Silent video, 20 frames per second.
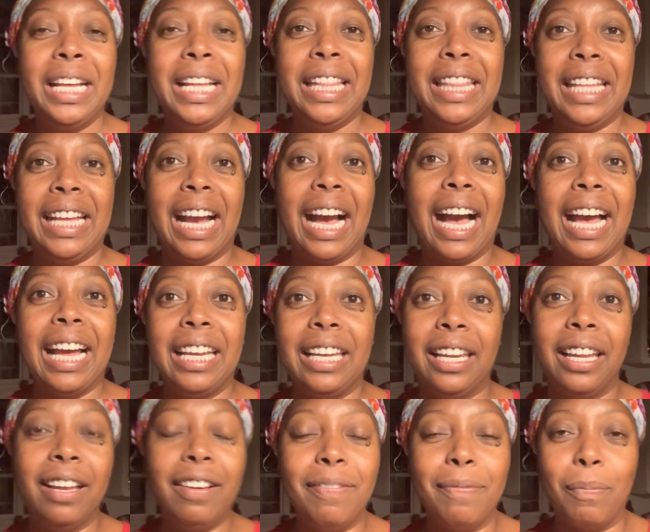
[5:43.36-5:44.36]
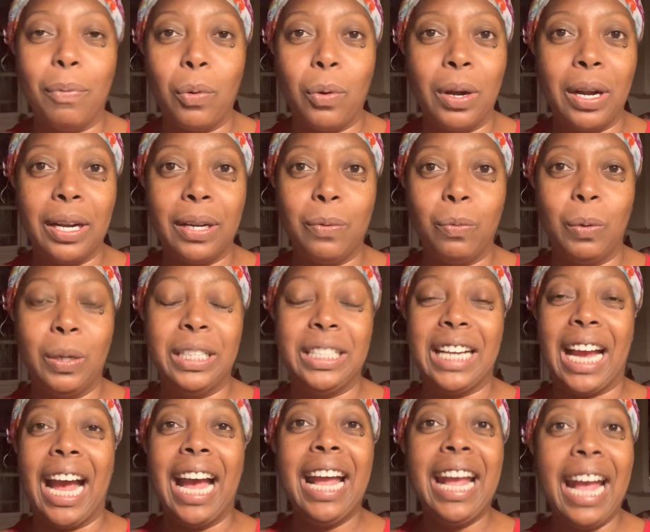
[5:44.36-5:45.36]
the I Love board, which
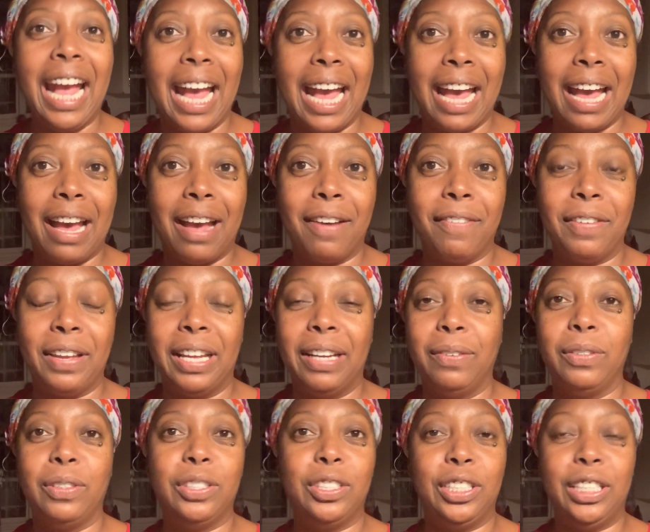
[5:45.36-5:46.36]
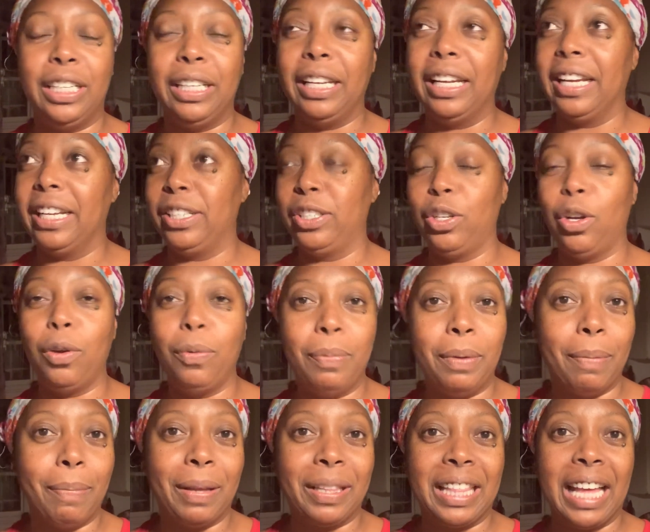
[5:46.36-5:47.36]
I have. And she had told me
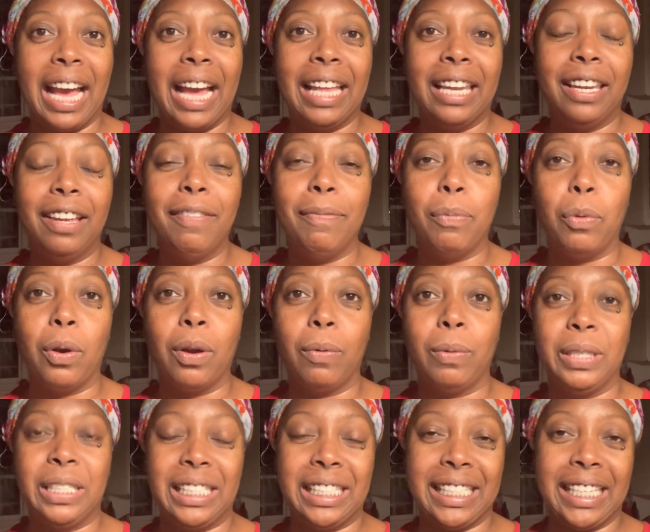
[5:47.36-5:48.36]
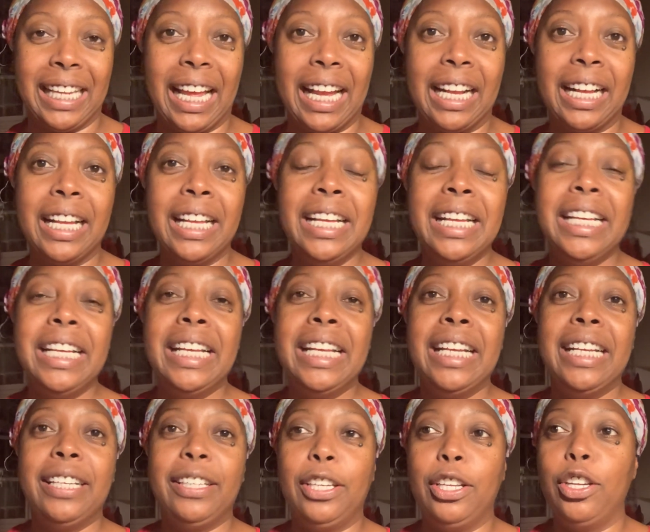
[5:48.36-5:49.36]
about the I Love board, which is like,
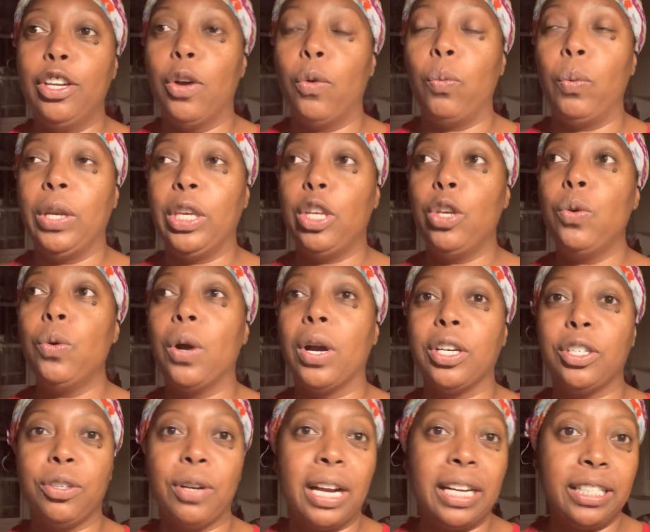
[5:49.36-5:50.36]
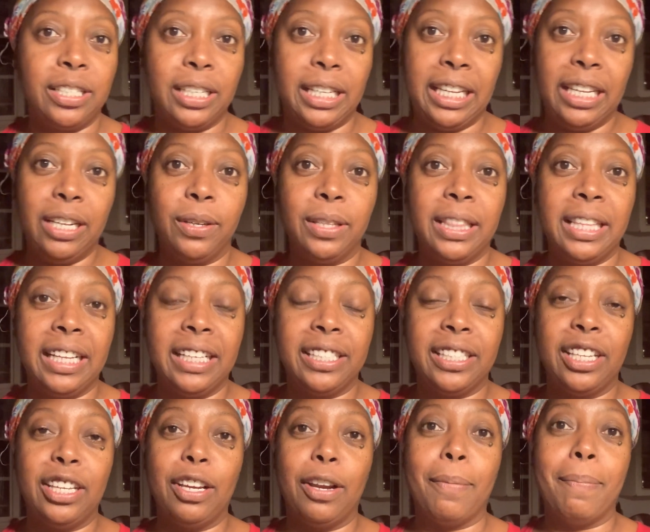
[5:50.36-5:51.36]
you know, when you are trying to heal things
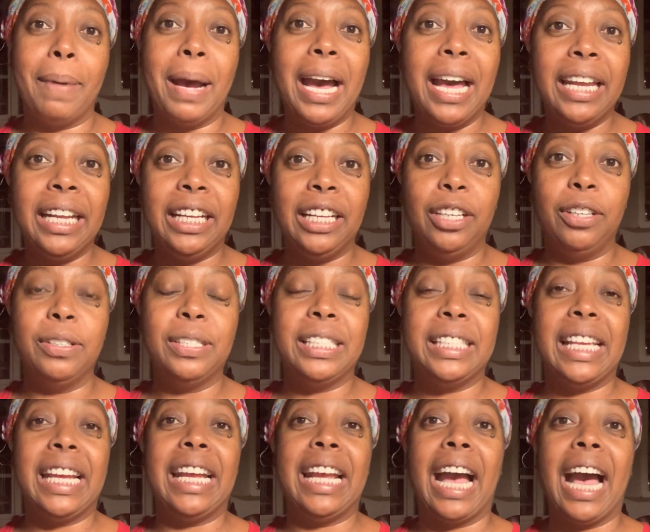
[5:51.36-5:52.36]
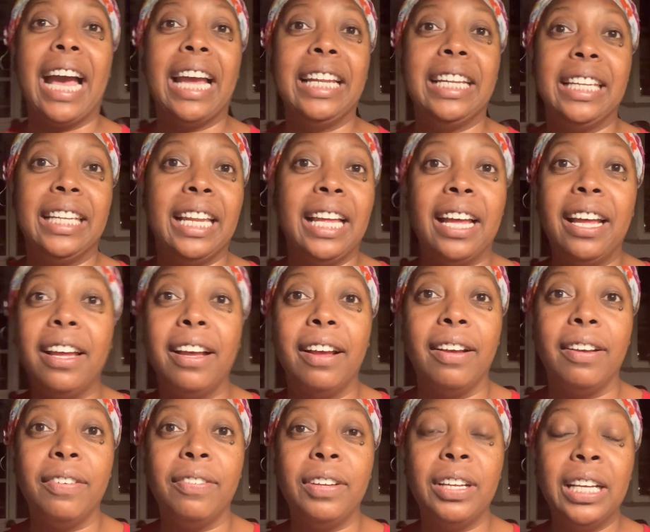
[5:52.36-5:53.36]
in your body, you say, I
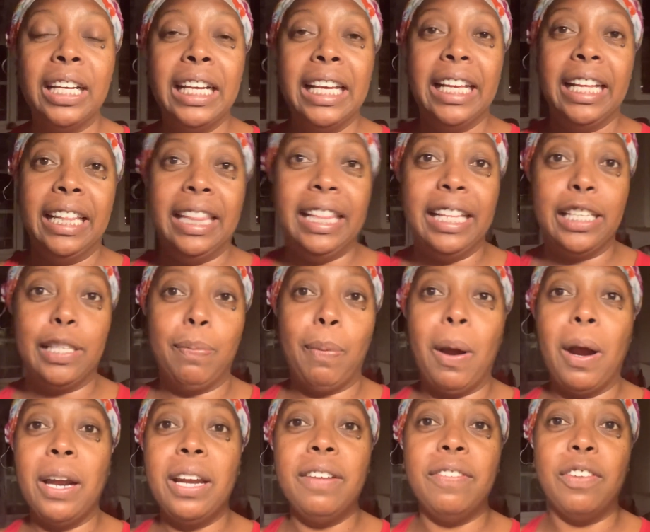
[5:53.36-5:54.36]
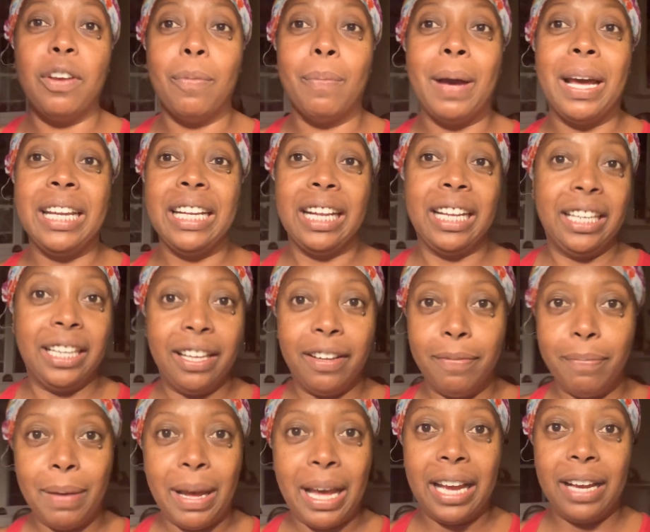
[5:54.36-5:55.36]
love this part of your body. I love
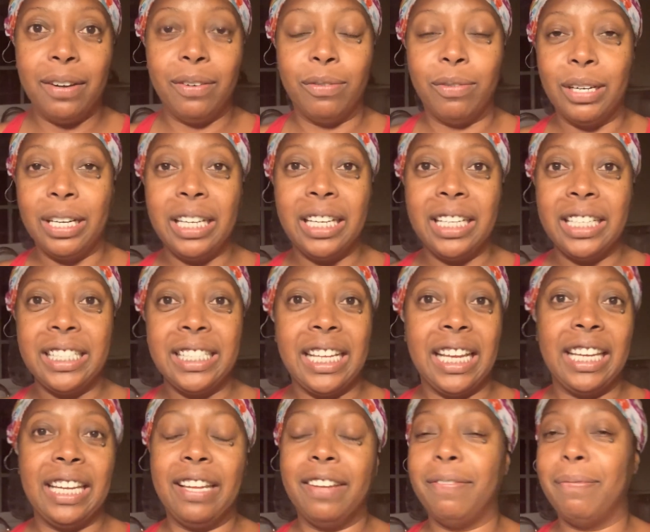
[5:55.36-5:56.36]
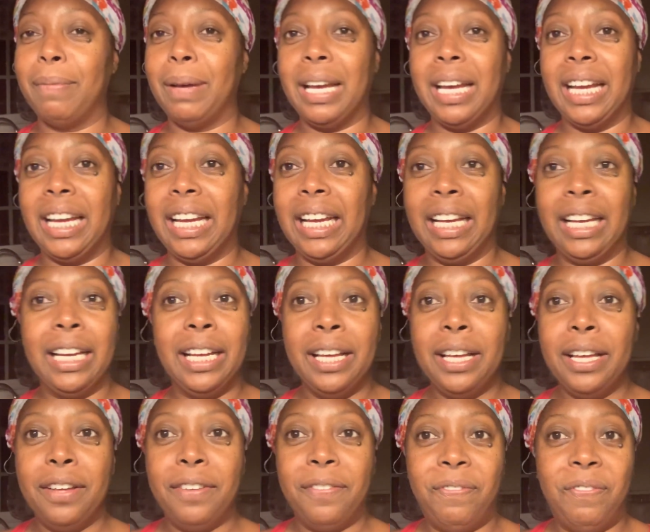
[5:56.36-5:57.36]
my wrist. I love my
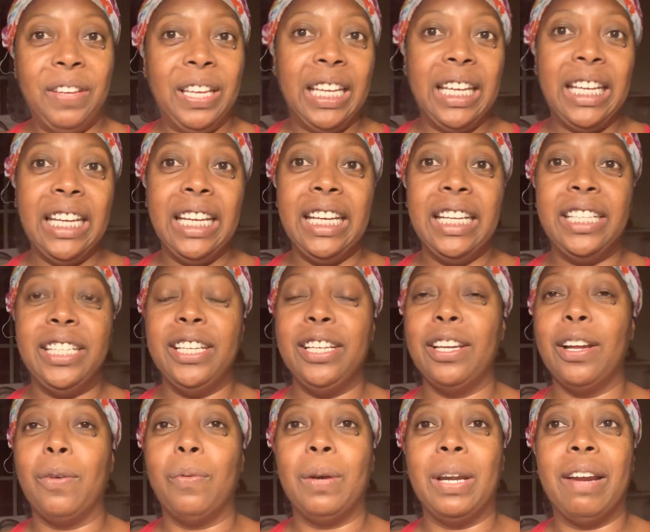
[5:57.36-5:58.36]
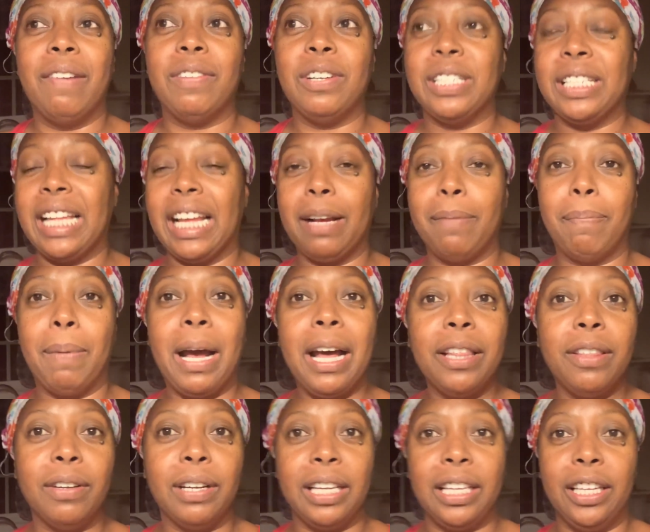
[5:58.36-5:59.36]
feet, you know, whatever is like
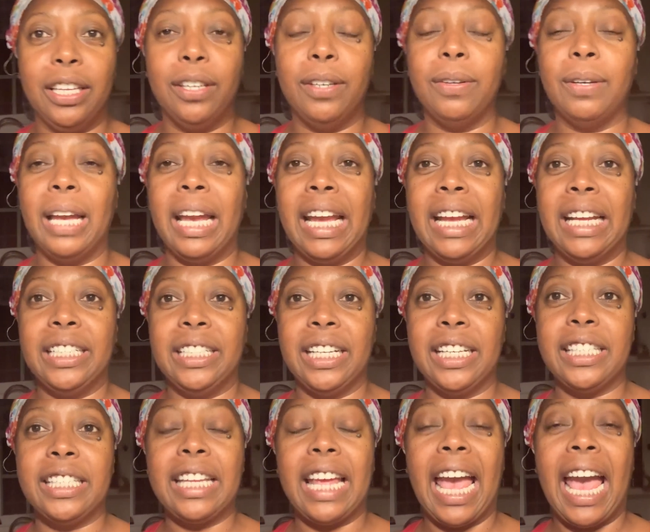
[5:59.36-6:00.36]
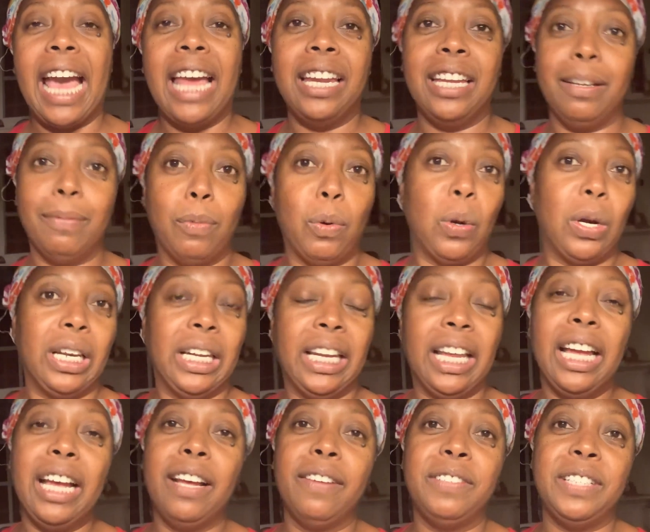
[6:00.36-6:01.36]
bothering you and just adding more
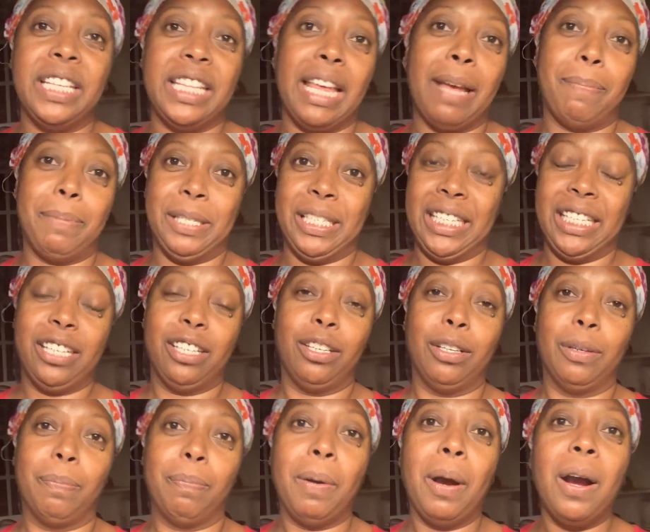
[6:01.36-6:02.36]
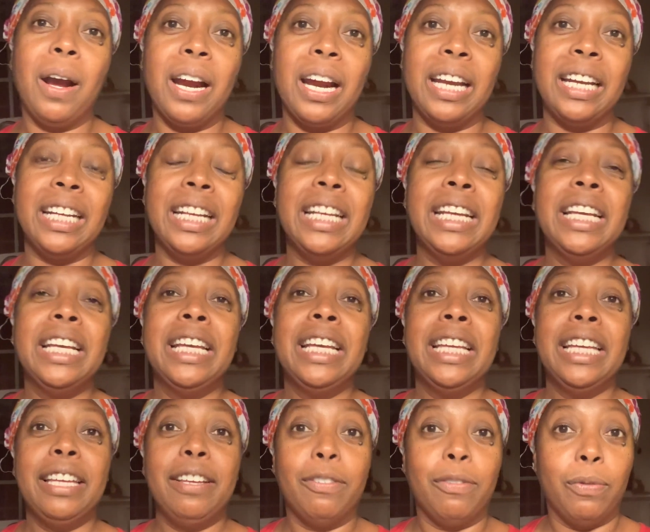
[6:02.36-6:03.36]
love to that particular part
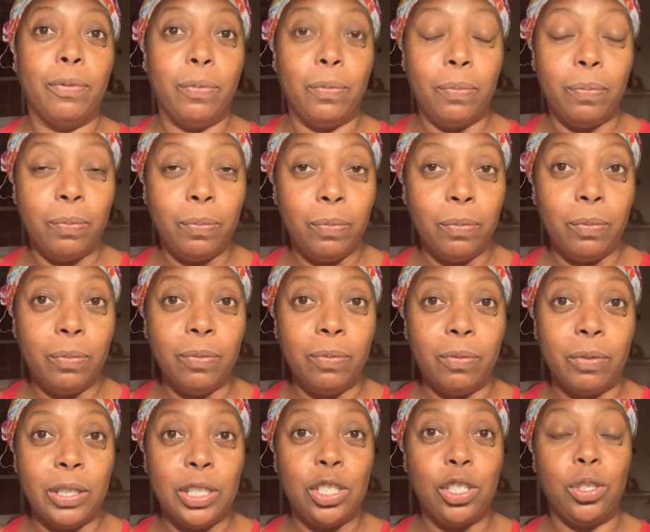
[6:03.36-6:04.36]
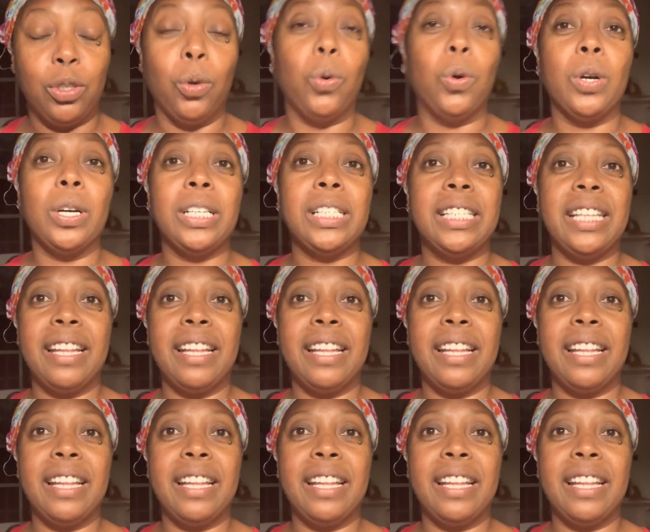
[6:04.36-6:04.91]
restores